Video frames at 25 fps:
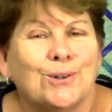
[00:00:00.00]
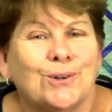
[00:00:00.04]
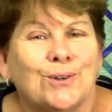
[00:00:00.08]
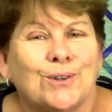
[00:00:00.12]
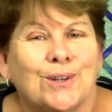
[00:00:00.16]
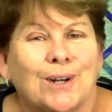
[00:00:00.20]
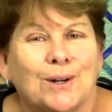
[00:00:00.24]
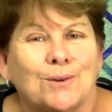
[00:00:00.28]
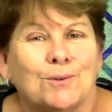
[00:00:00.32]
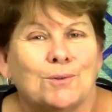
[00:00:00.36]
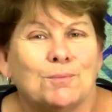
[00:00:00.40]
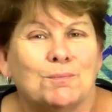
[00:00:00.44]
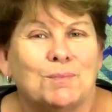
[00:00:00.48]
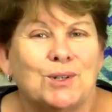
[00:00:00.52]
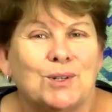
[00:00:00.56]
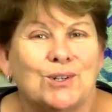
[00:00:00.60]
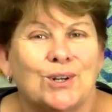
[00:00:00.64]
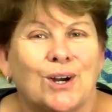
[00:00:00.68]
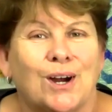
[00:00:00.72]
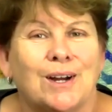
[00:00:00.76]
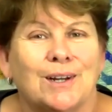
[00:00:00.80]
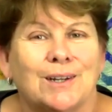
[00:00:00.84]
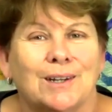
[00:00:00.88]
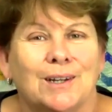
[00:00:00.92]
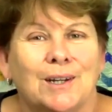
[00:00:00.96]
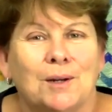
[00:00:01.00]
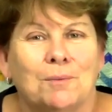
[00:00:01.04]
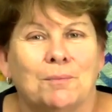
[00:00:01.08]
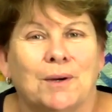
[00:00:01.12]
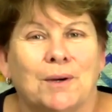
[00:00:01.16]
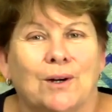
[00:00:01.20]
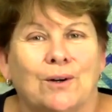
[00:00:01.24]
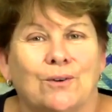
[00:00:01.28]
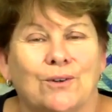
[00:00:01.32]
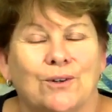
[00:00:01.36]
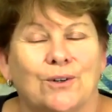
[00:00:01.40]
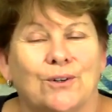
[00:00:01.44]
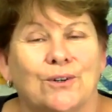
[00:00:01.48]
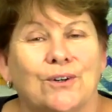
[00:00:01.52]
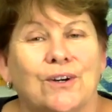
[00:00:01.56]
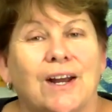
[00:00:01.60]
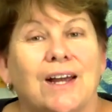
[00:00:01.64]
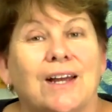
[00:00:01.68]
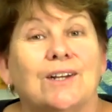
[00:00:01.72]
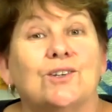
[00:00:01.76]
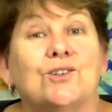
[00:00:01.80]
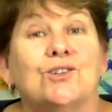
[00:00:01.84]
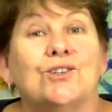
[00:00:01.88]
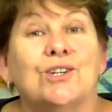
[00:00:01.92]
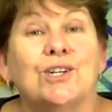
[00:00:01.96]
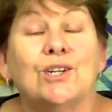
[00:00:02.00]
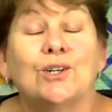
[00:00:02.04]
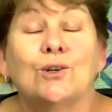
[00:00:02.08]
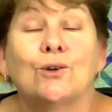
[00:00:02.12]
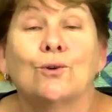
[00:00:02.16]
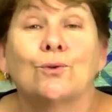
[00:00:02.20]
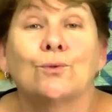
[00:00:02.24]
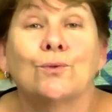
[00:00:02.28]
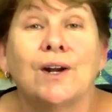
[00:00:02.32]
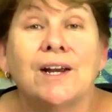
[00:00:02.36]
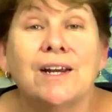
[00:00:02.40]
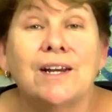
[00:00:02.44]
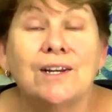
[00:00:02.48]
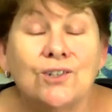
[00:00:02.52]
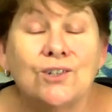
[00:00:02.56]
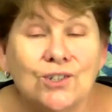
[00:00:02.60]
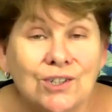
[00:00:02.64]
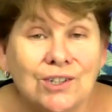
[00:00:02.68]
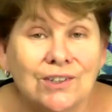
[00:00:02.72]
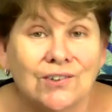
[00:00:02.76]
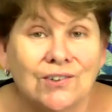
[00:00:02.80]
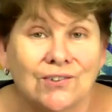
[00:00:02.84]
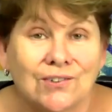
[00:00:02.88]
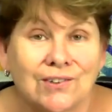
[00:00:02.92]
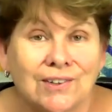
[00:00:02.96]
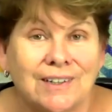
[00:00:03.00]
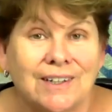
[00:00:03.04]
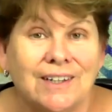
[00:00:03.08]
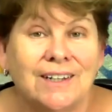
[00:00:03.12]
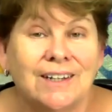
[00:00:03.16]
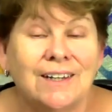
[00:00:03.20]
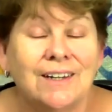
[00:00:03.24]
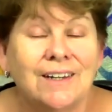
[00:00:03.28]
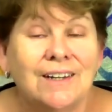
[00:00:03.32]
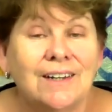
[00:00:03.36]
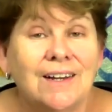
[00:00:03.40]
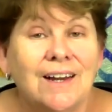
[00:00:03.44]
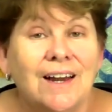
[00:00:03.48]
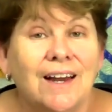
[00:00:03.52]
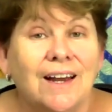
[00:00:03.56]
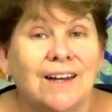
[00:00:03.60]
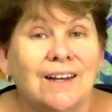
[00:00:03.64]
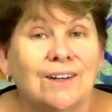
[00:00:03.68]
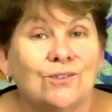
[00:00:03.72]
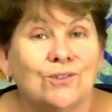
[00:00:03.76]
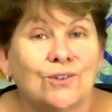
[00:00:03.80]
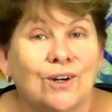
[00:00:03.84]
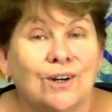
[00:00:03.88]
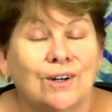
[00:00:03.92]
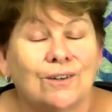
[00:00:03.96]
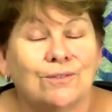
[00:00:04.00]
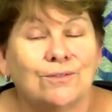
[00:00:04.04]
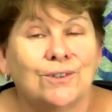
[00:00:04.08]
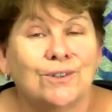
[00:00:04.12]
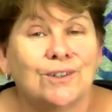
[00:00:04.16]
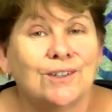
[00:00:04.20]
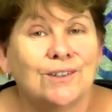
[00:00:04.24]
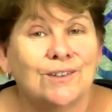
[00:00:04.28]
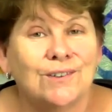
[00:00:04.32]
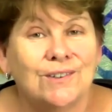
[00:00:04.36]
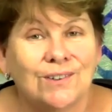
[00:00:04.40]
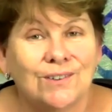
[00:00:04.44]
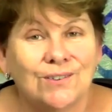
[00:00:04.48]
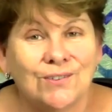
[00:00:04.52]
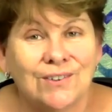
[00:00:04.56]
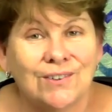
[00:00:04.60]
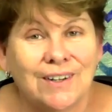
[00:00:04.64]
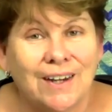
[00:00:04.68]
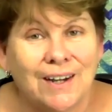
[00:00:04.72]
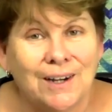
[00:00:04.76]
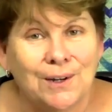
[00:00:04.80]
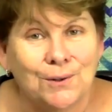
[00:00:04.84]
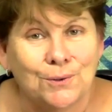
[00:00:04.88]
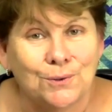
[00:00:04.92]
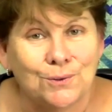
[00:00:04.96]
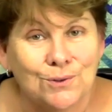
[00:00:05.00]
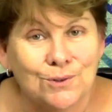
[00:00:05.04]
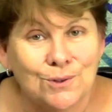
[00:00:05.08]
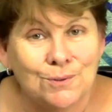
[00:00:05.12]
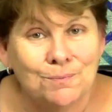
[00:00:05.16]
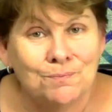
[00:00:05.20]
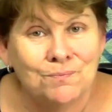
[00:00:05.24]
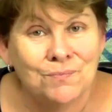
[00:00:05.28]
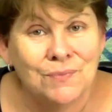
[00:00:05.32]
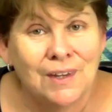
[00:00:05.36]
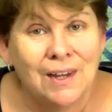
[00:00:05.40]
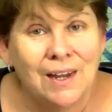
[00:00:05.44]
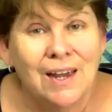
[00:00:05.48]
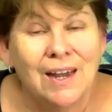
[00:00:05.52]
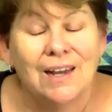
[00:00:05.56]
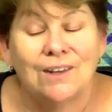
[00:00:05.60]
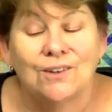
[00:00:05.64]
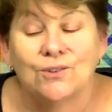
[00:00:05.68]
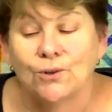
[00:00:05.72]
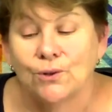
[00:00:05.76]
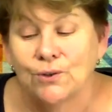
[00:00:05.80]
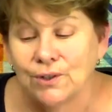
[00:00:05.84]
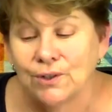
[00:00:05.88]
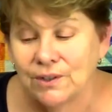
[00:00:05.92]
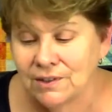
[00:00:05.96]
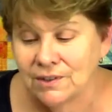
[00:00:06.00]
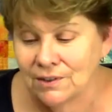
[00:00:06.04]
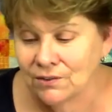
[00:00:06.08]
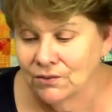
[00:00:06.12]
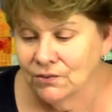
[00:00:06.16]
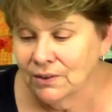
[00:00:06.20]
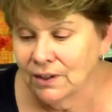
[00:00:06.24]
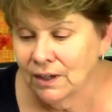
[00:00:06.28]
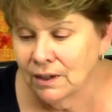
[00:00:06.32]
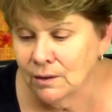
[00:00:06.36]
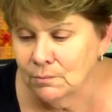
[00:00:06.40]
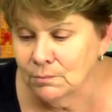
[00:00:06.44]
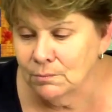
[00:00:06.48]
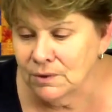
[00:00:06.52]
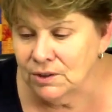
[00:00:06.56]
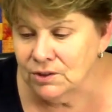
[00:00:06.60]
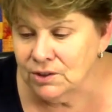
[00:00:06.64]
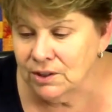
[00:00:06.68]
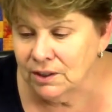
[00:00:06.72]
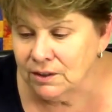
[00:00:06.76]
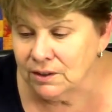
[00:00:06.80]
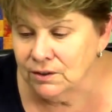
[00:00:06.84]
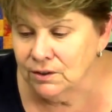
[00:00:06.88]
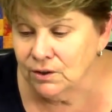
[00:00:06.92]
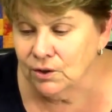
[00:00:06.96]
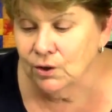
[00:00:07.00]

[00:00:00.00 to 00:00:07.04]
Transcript: her that I would be talking about her, and she graciously has offered a discount. So the discount, let me check